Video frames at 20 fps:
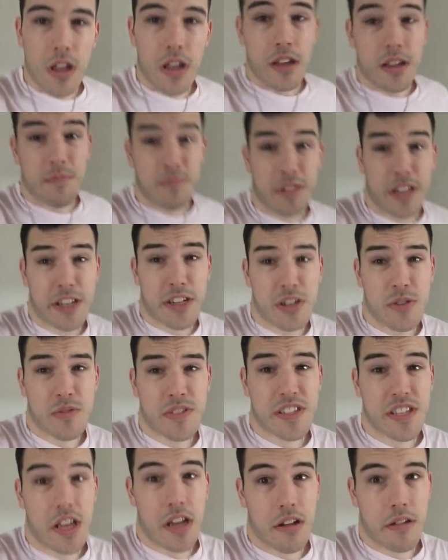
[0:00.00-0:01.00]
I plan to do
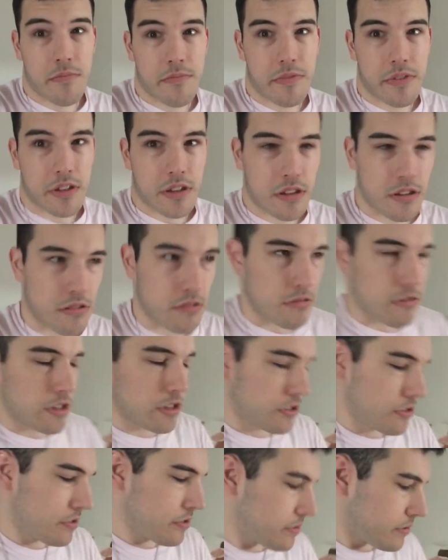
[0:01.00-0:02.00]
something
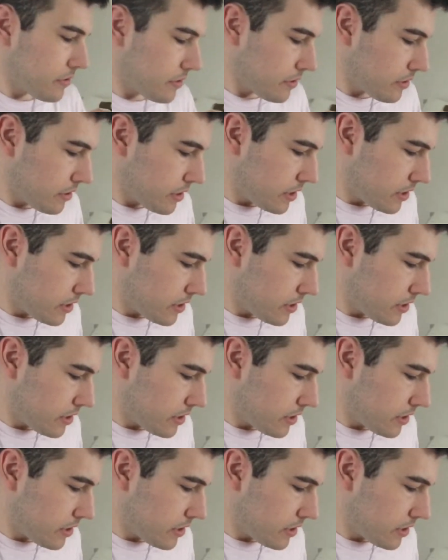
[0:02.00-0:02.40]
interesting.